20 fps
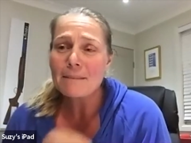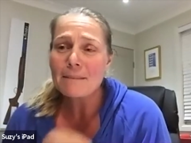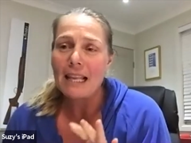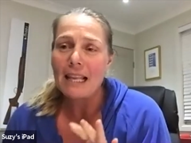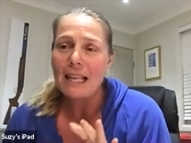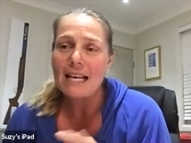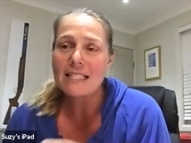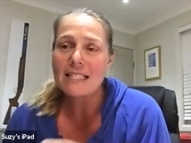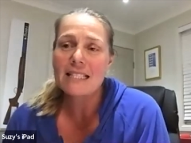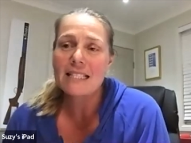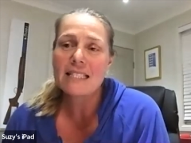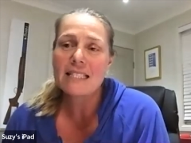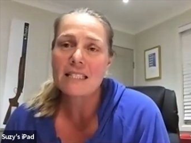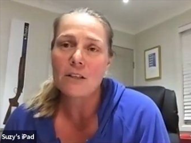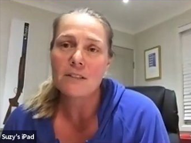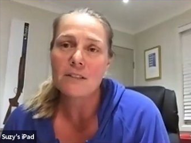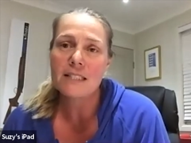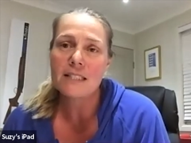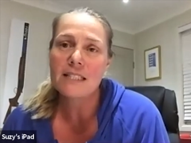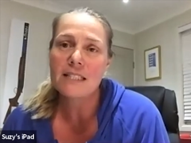My last
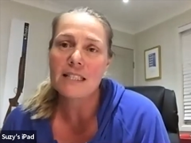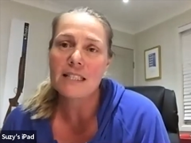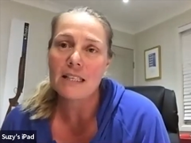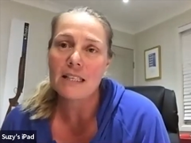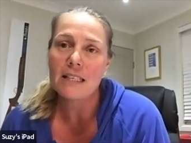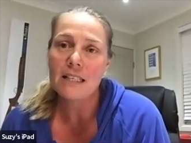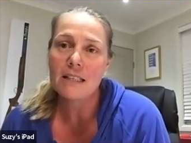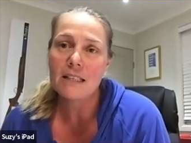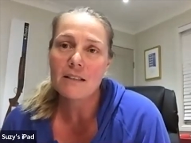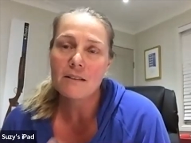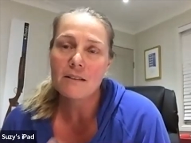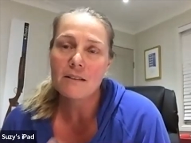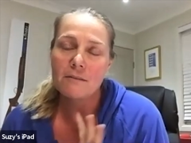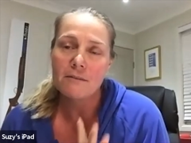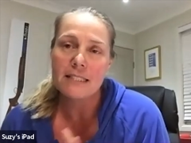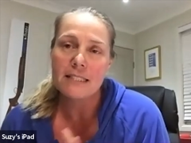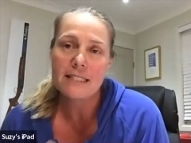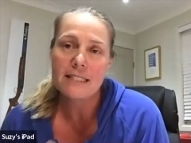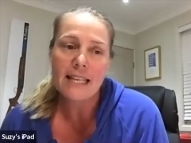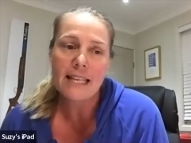consultancy
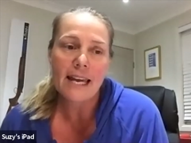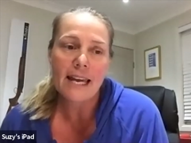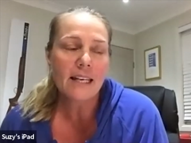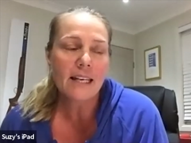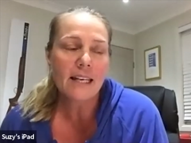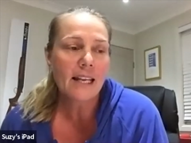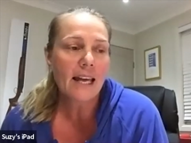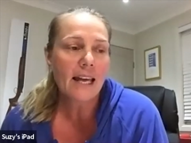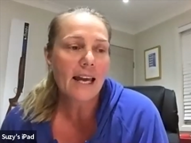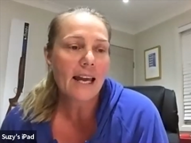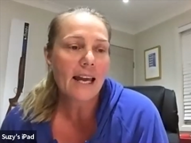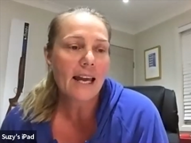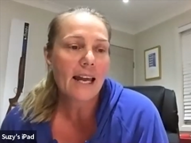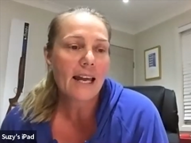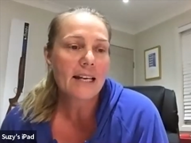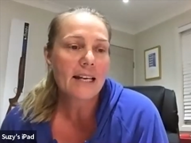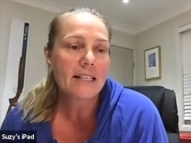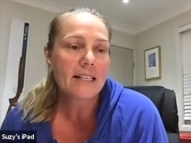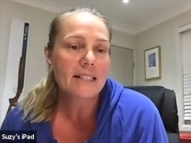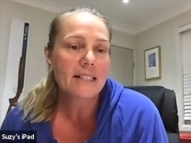was then.
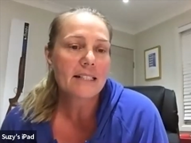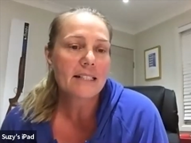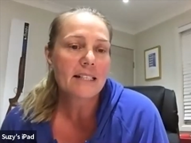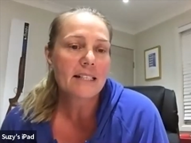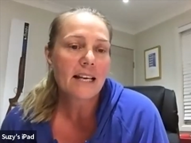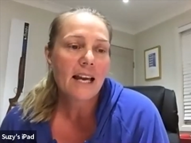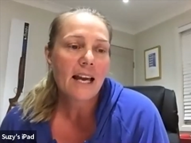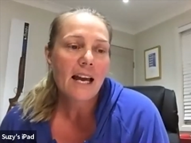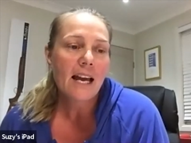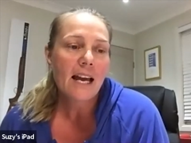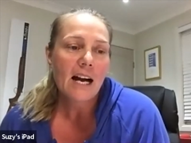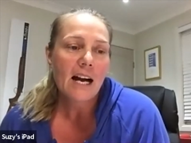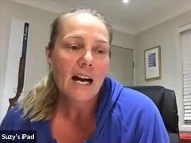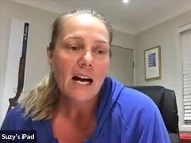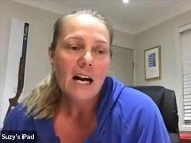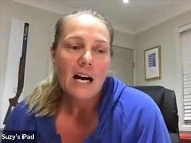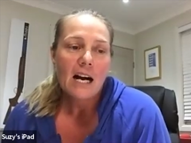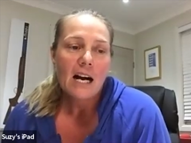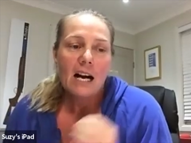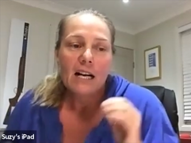And
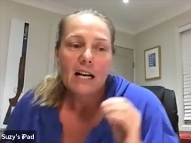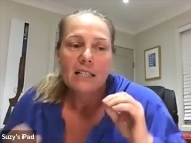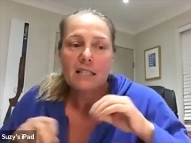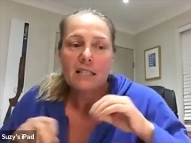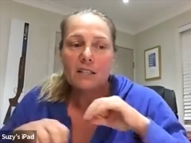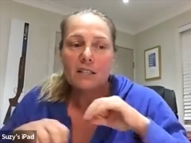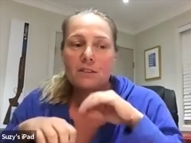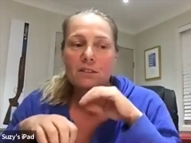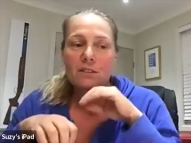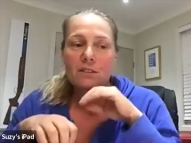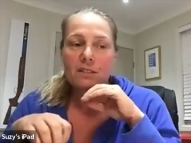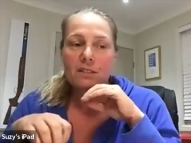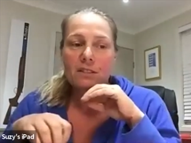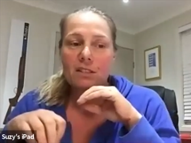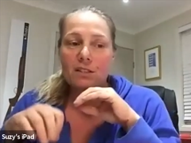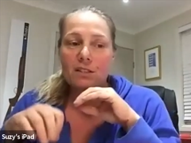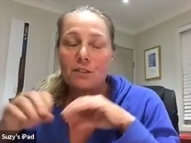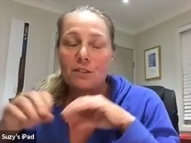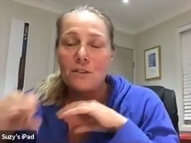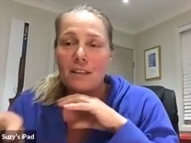so
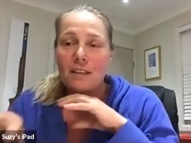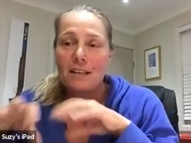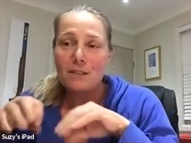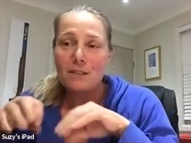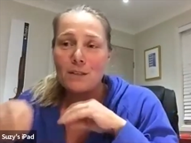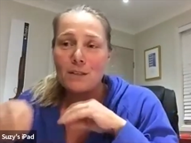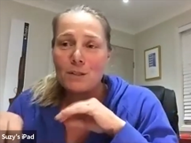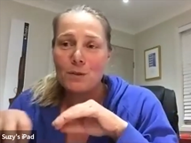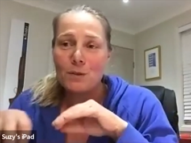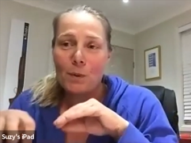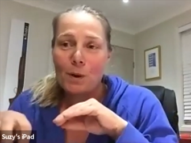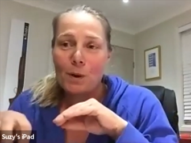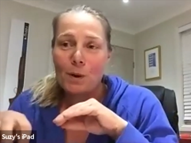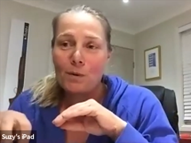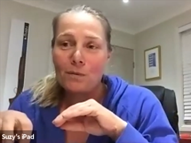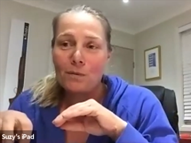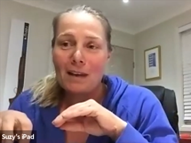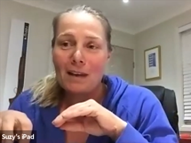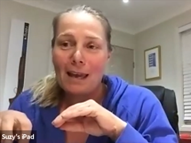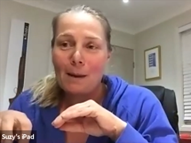the
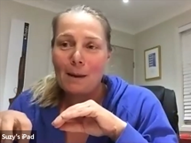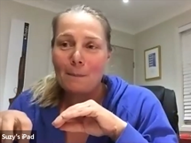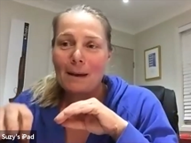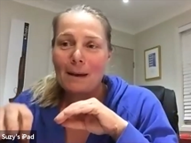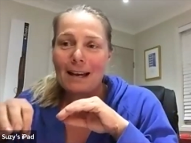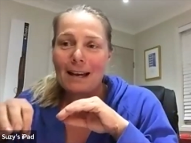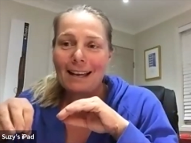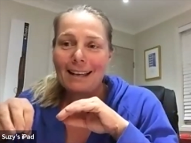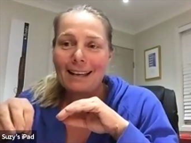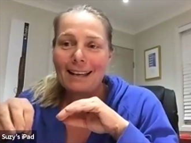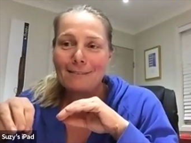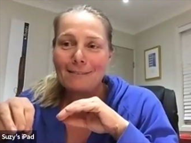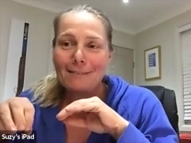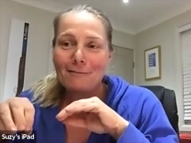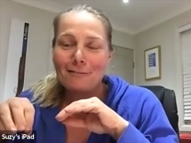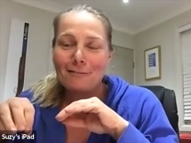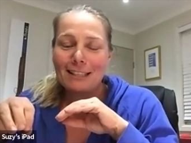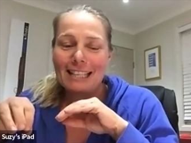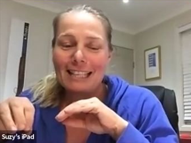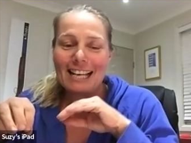2012 campaign
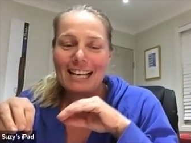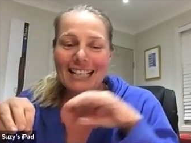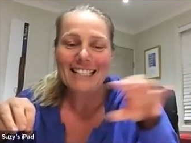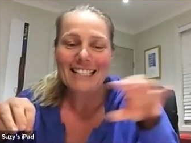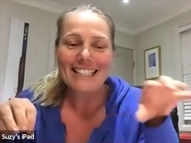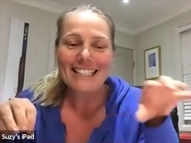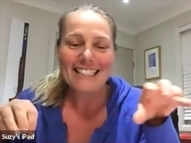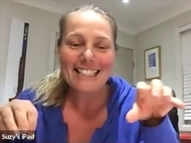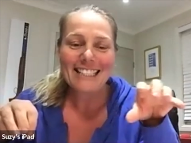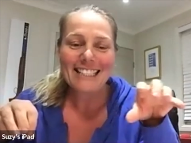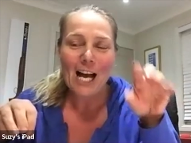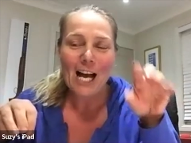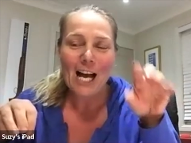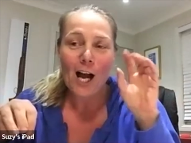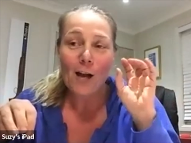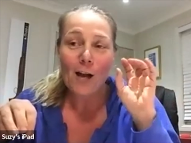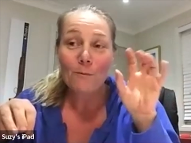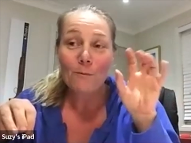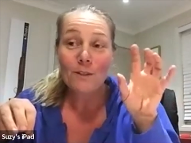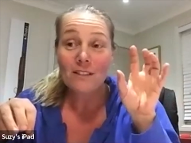for London,
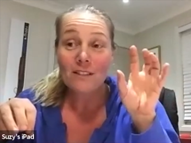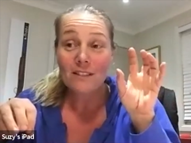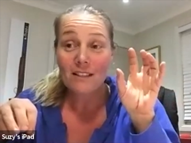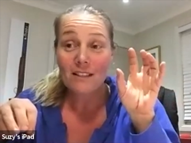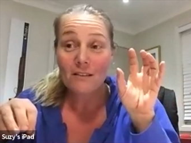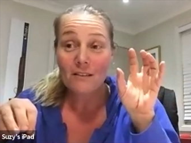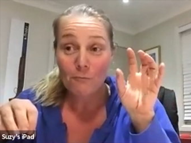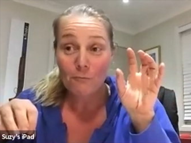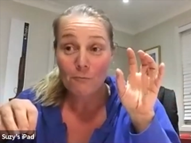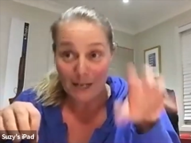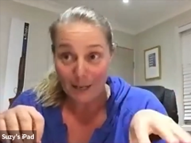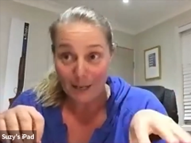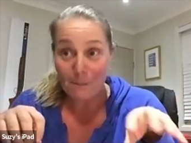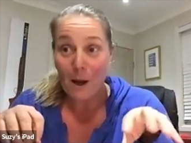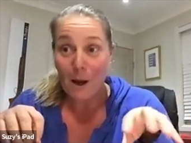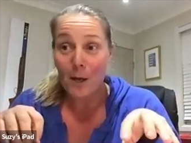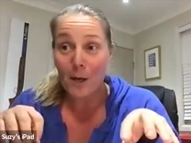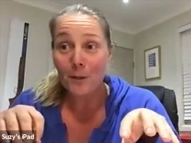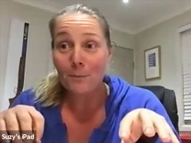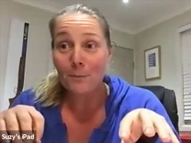I was running
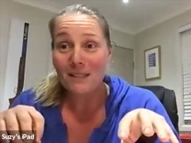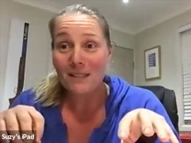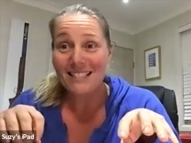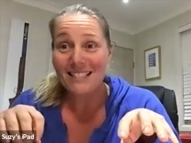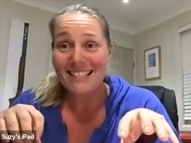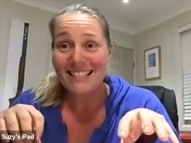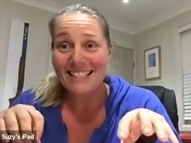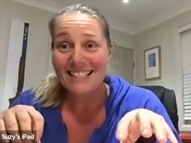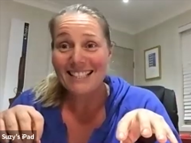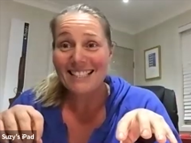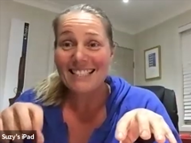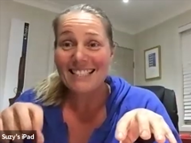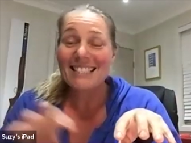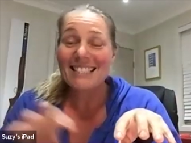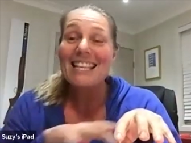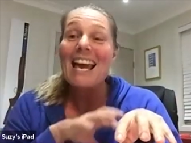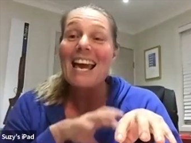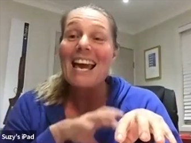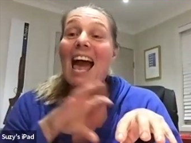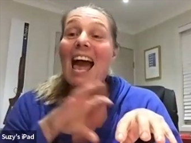my own
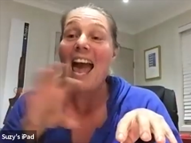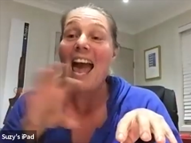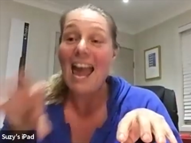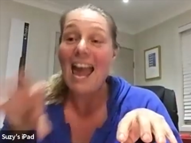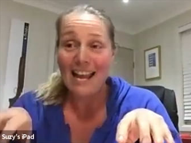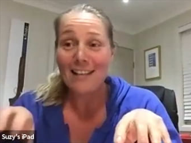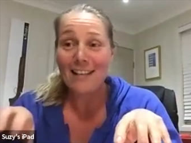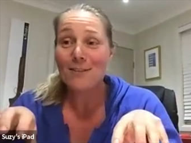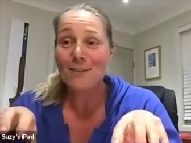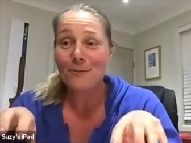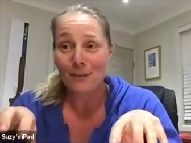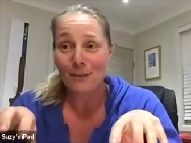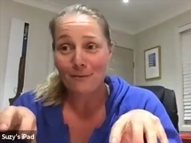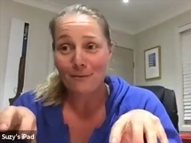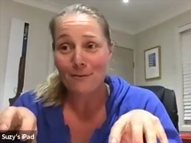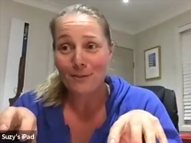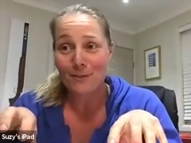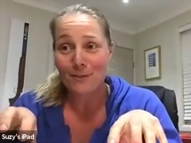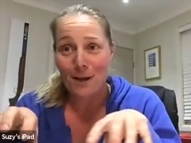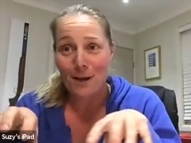business and doing a
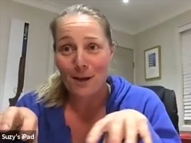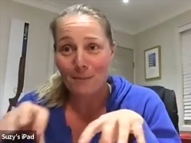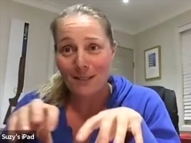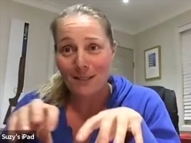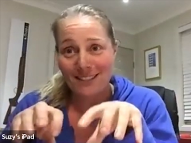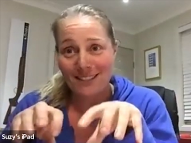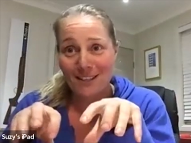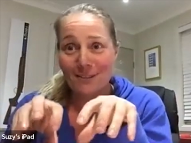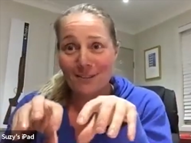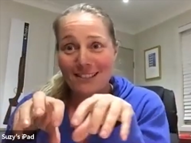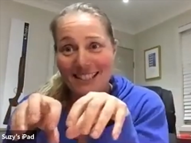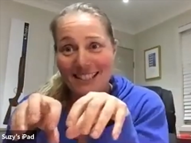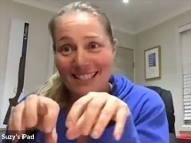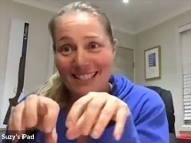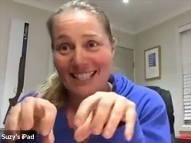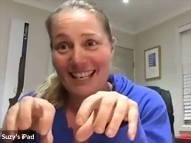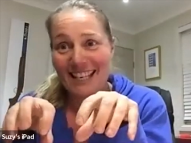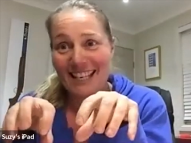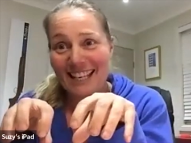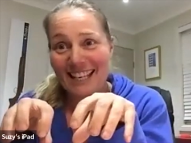full time
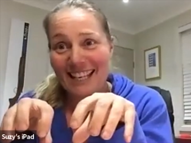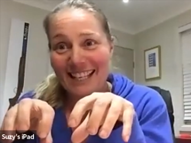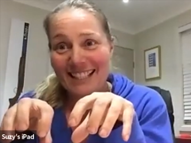consultancy.